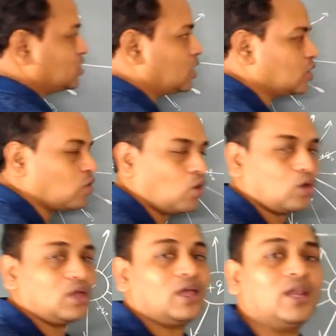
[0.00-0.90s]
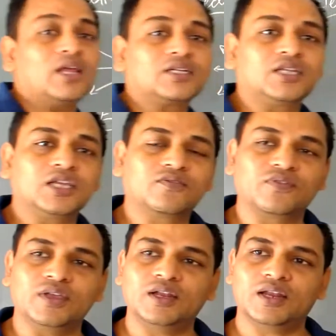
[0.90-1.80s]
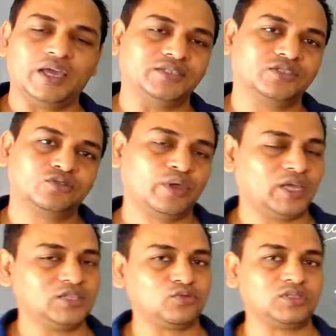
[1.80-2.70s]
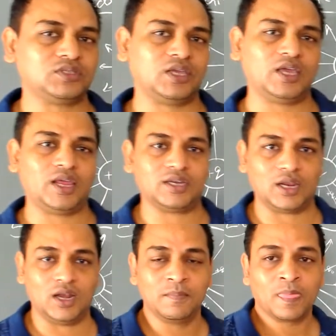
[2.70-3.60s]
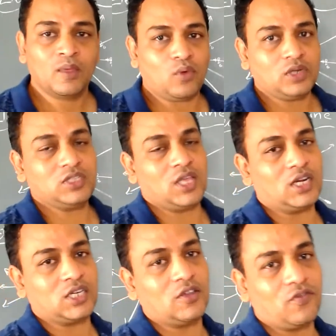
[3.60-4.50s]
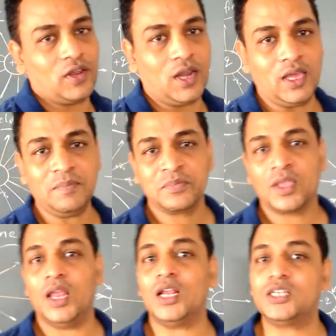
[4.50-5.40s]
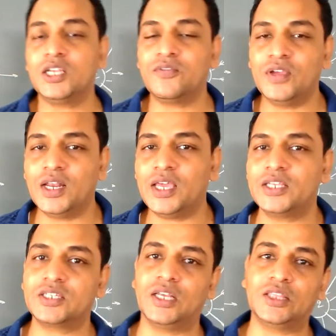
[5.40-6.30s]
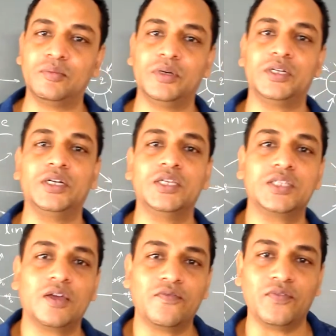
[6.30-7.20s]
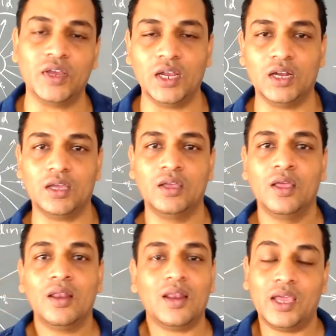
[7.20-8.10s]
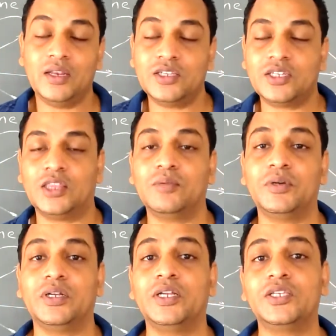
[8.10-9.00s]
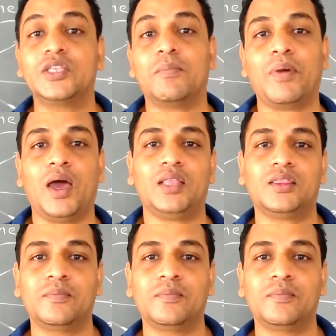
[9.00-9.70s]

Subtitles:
are called electric field lines. So again, once again I tell what is electric field line? Electric field line is nothing but it is the field line is nothing but it is the path